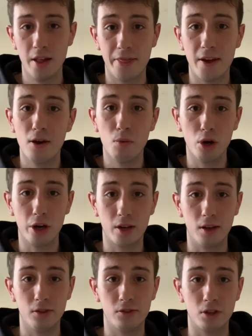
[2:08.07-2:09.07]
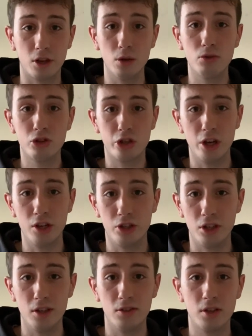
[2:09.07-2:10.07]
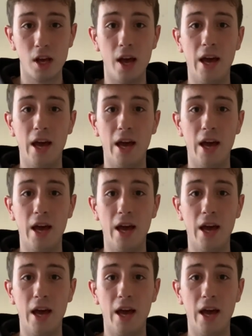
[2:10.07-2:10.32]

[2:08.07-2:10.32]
their workers to go to churches